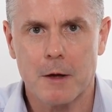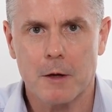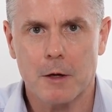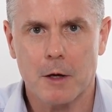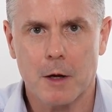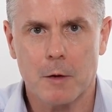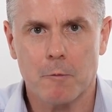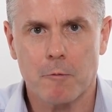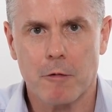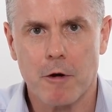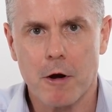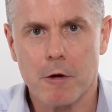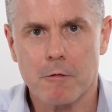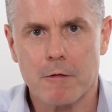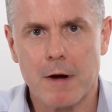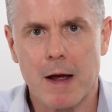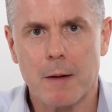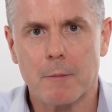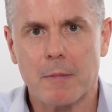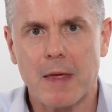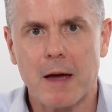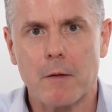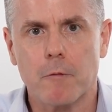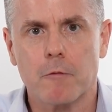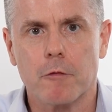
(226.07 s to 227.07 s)
You can
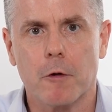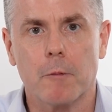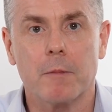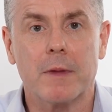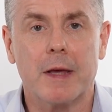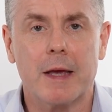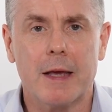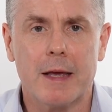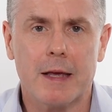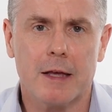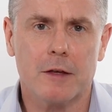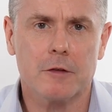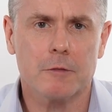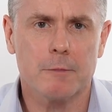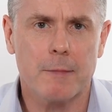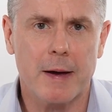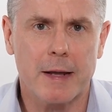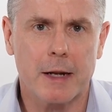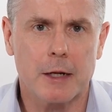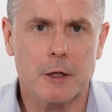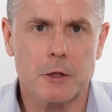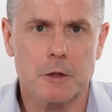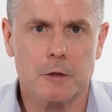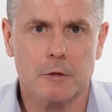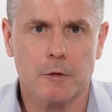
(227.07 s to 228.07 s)
program that from the ES
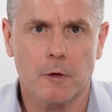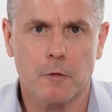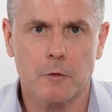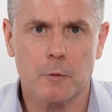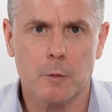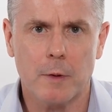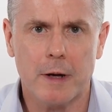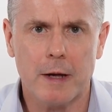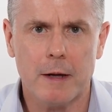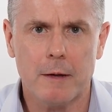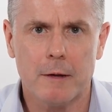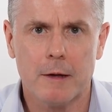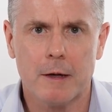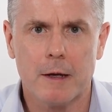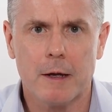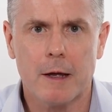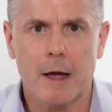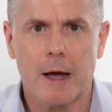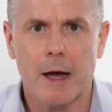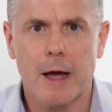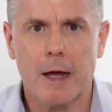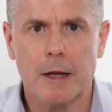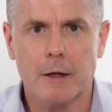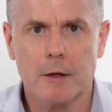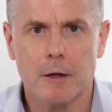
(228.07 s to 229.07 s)
Manager software,
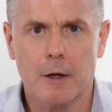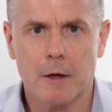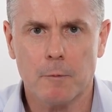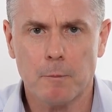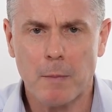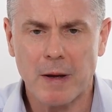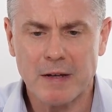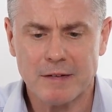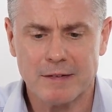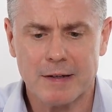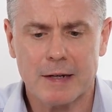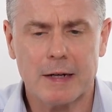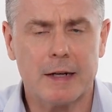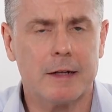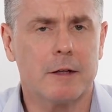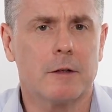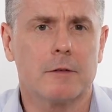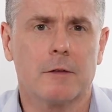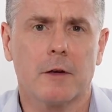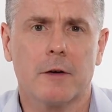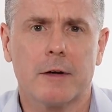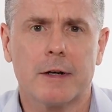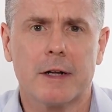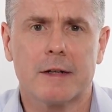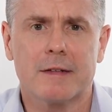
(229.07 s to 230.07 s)
and you can basically
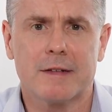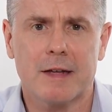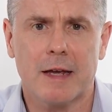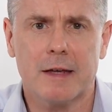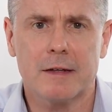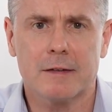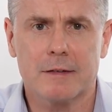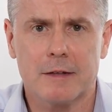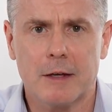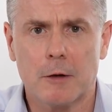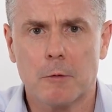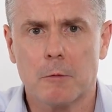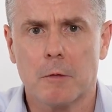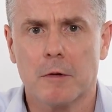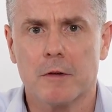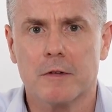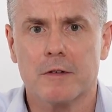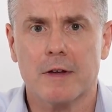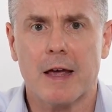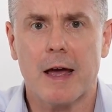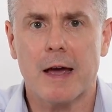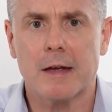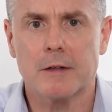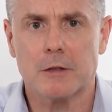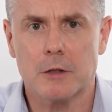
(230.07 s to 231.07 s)
design a test sequence
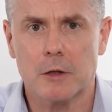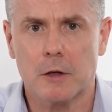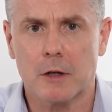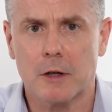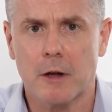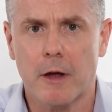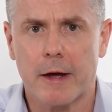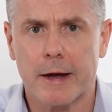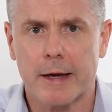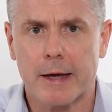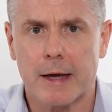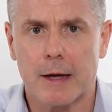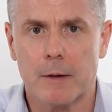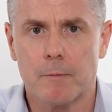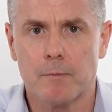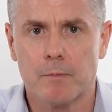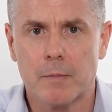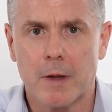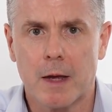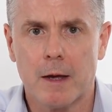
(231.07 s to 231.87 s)
as you would like it.